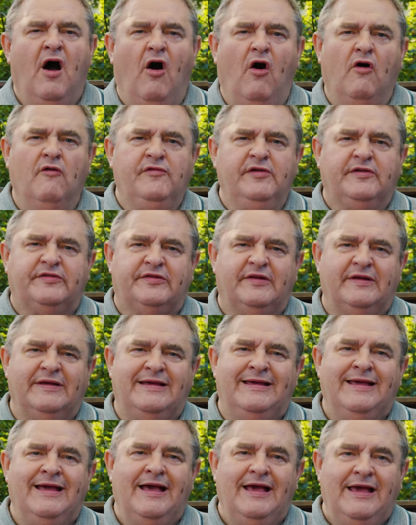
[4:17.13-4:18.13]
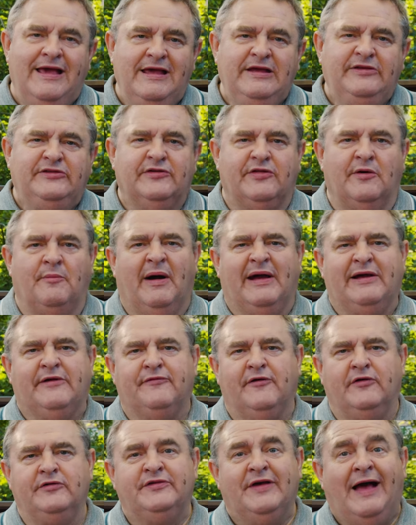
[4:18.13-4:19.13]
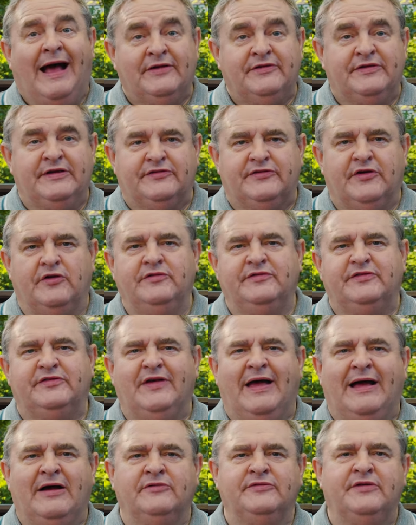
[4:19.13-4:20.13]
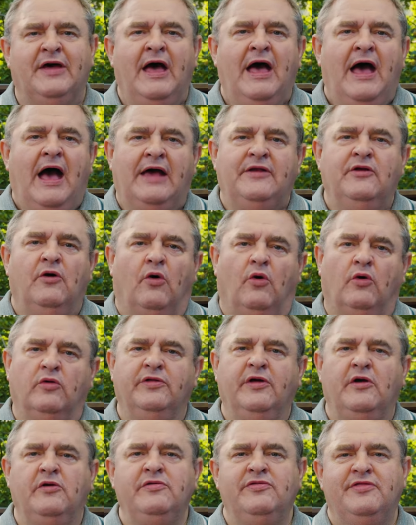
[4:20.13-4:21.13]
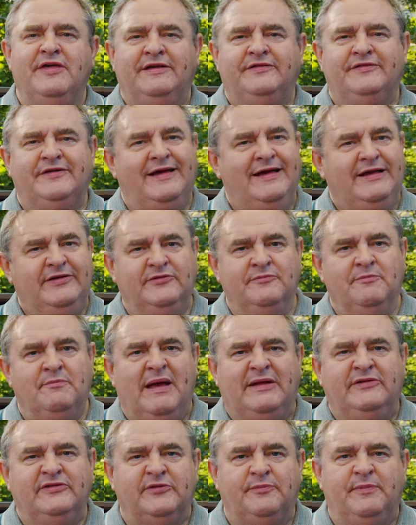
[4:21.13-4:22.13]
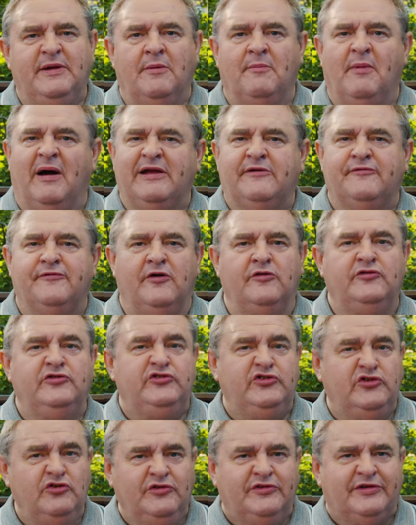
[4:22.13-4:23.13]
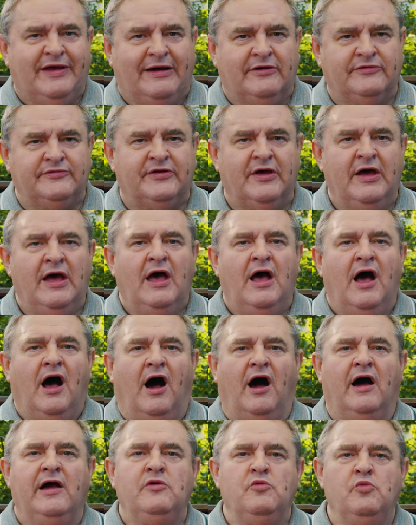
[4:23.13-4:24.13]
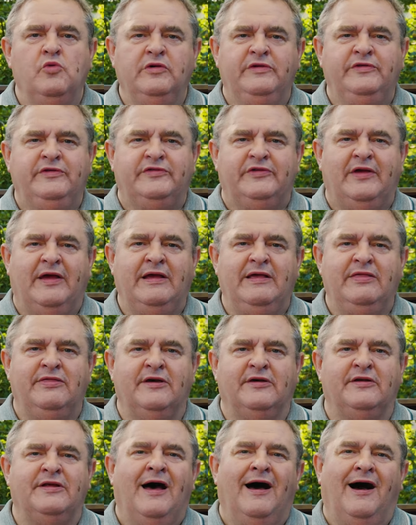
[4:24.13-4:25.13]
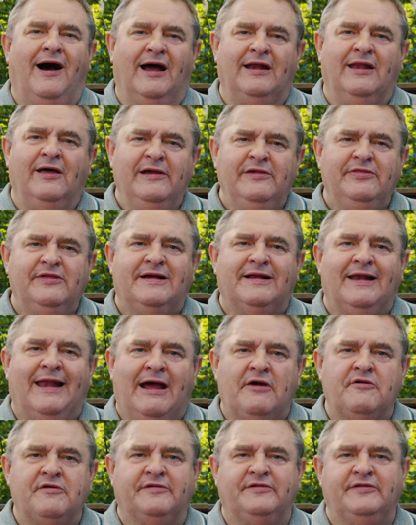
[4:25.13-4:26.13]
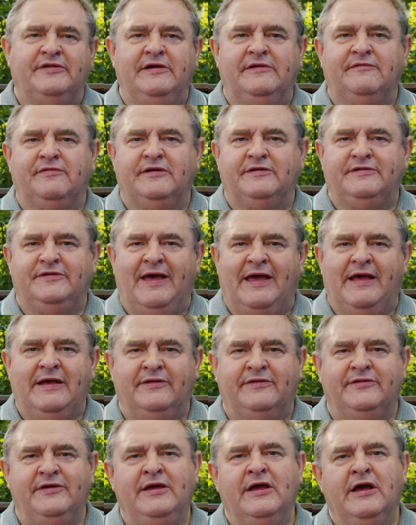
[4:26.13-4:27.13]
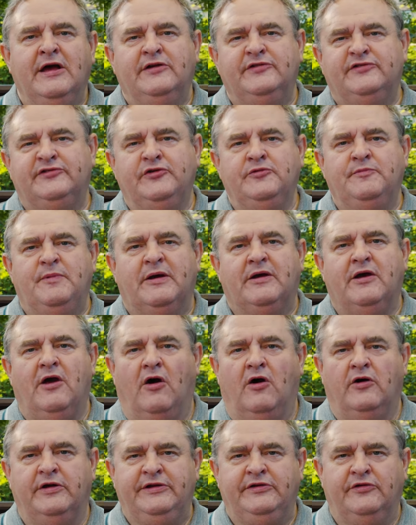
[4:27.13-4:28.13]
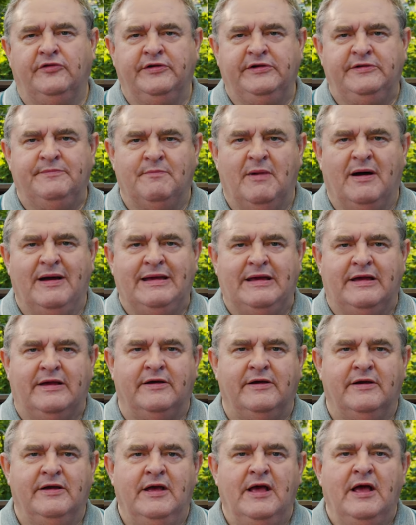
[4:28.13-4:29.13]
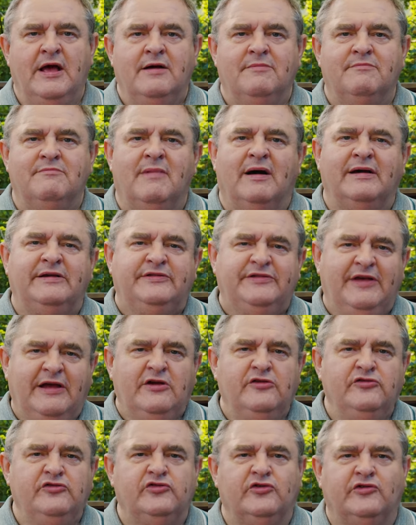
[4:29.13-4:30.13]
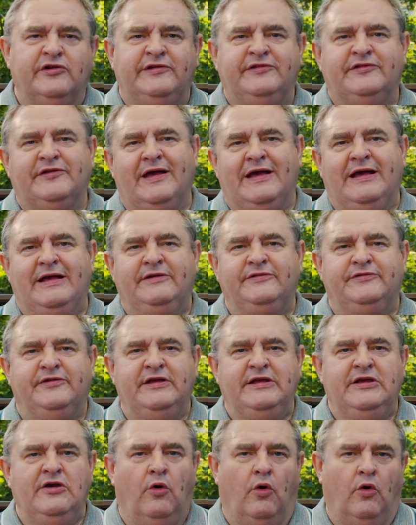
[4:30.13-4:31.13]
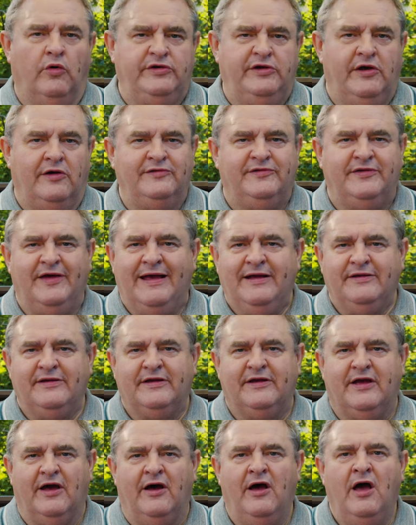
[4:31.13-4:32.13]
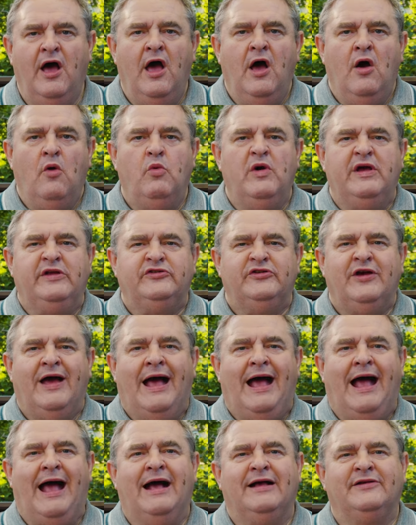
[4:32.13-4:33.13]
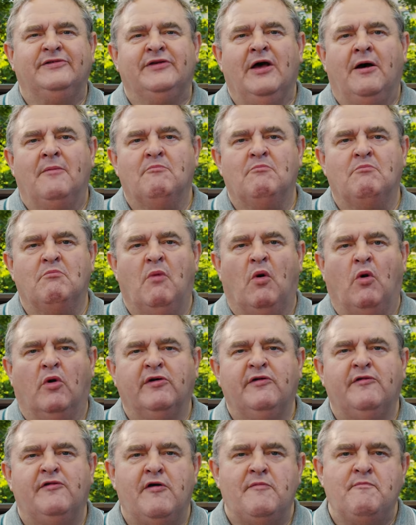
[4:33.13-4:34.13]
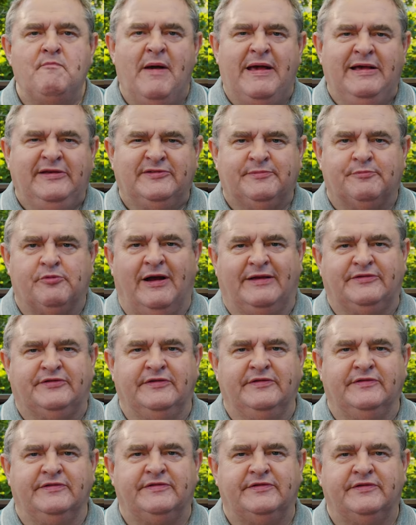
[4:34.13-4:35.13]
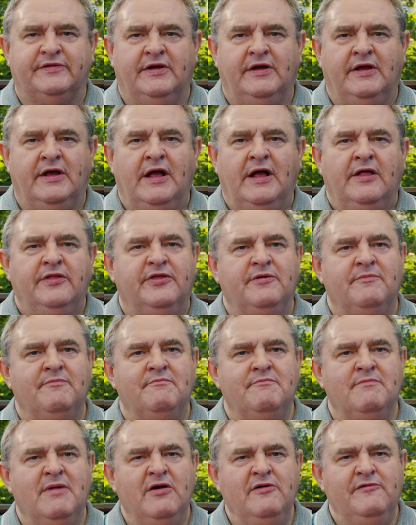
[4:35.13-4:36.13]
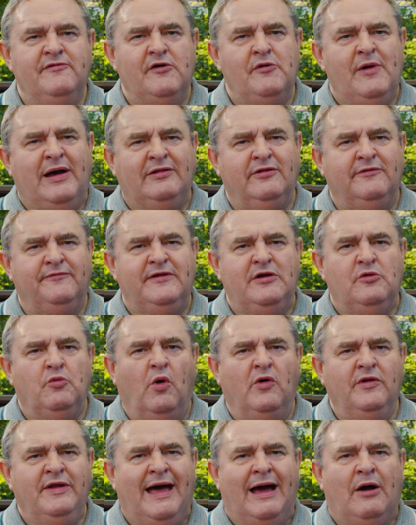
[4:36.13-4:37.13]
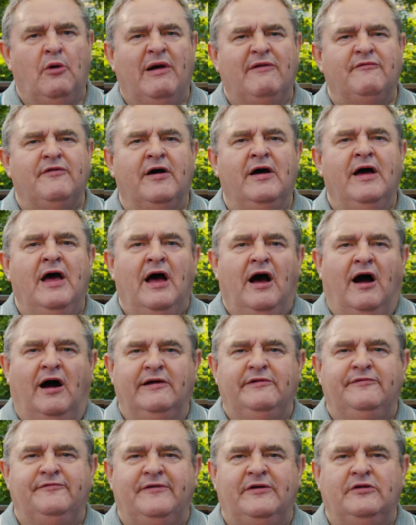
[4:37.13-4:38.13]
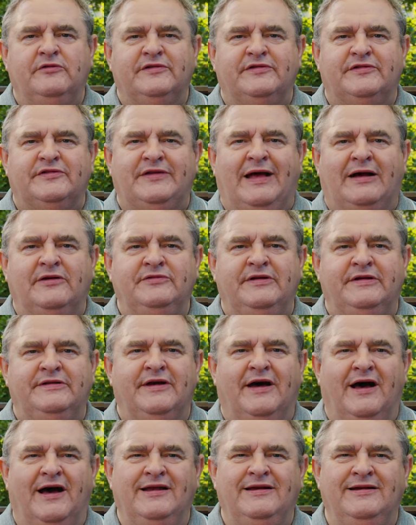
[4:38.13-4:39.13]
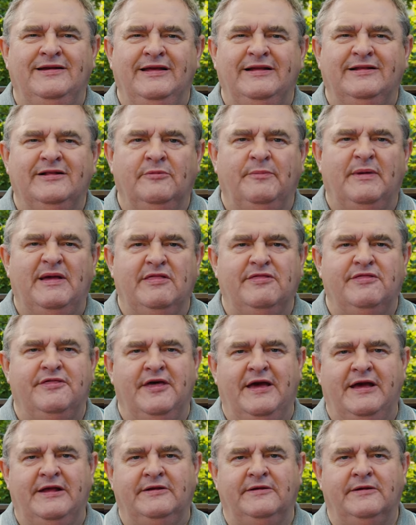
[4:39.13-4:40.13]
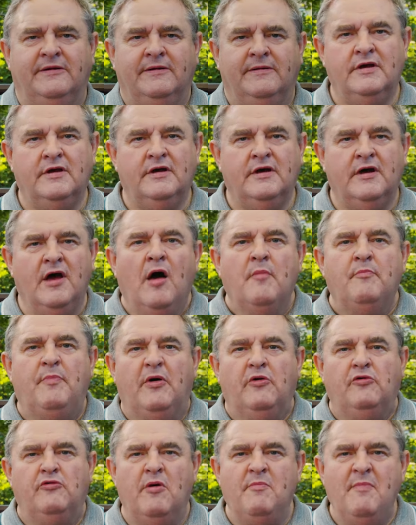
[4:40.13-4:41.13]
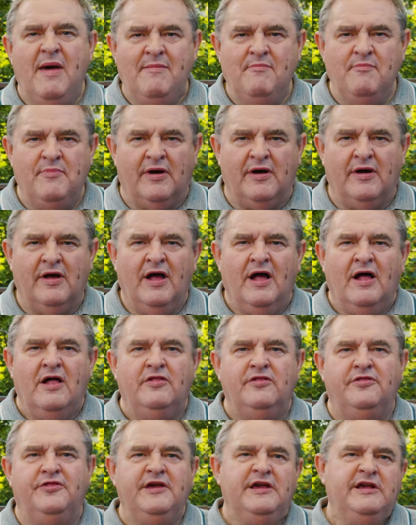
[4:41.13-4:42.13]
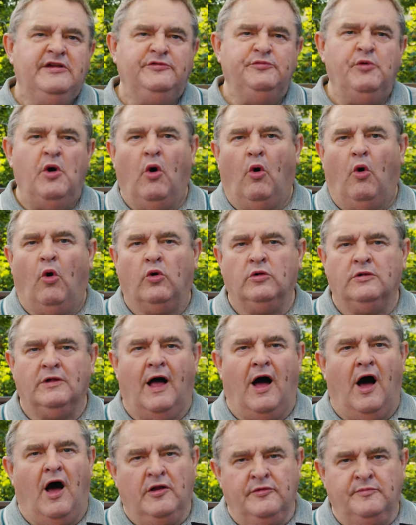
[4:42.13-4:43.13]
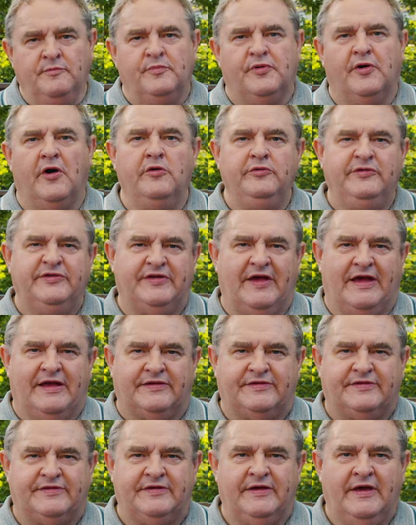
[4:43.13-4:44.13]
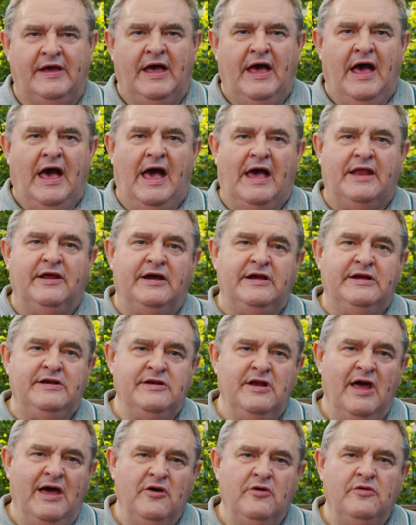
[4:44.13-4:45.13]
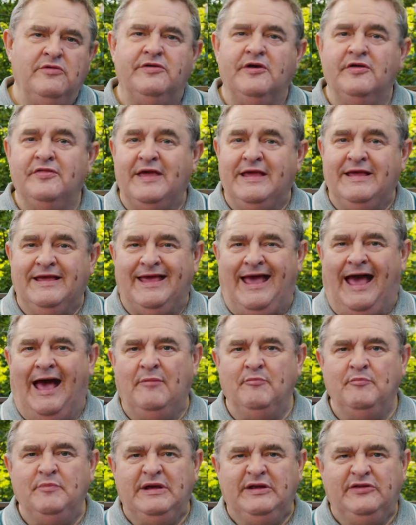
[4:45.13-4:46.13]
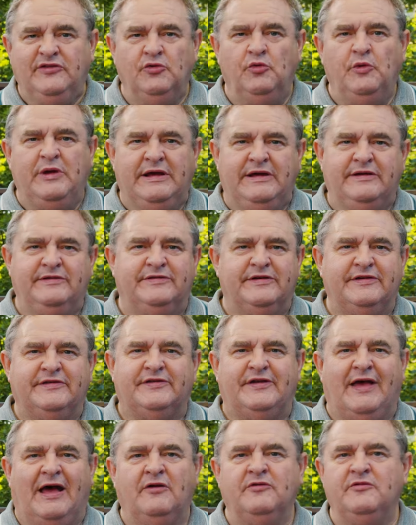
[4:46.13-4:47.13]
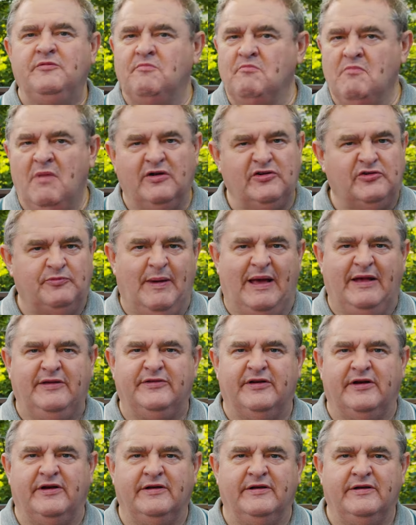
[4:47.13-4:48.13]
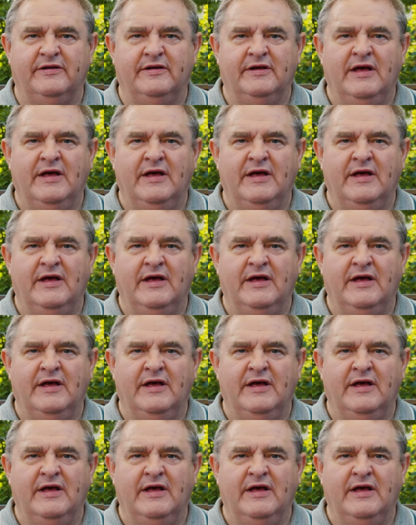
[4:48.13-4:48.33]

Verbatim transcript: Obviously, each of the microphones has its own sound, and although this isn't meant to be a microphone shootout, I would say that I like the clarity of the Deity Supercardioid mic. My second choice is the Audio Technica, which has more of a bass presence. The Movo LV1, however, I felt sounded a little bit thin. But remember, these were all unprocessed, and I know that they can be tweaked to sound much better.